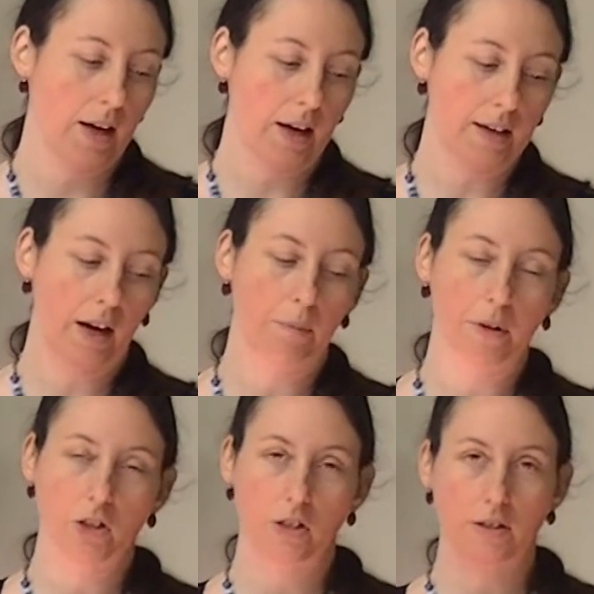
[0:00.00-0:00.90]
and how
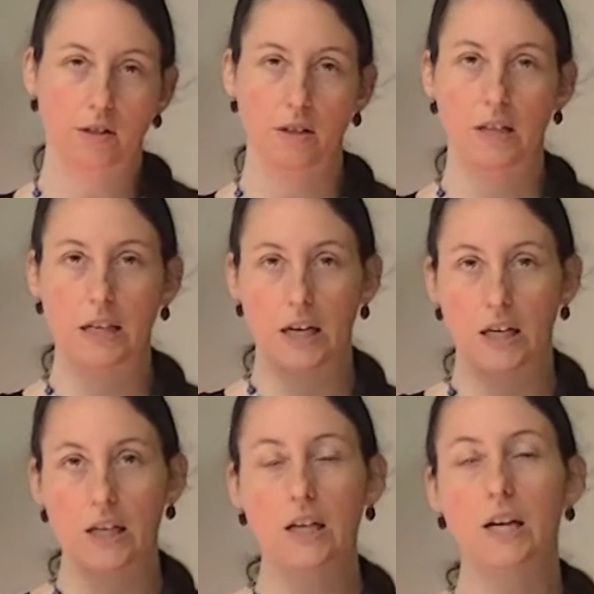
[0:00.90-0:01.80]
much it's
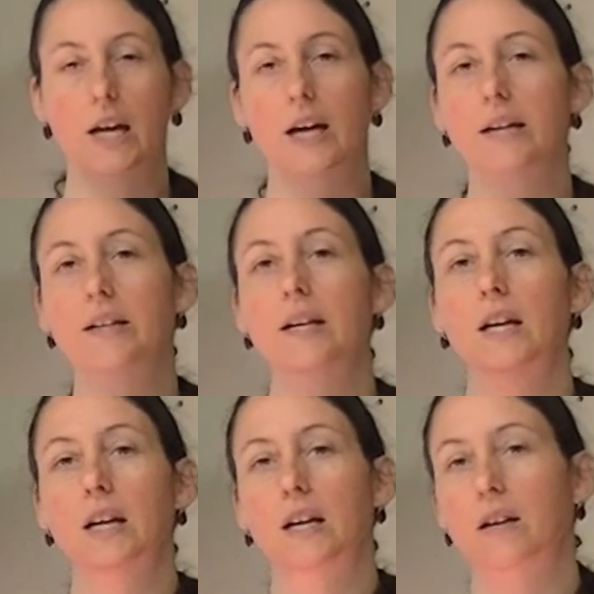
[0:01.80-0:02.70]
needed. And
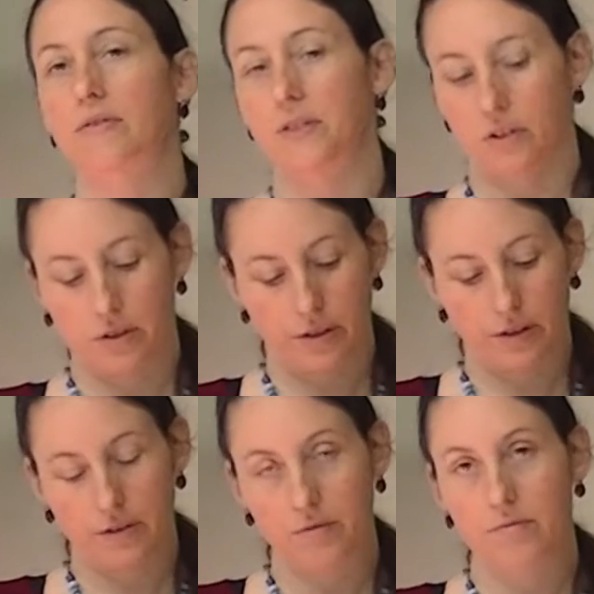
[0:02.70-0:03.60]
if you're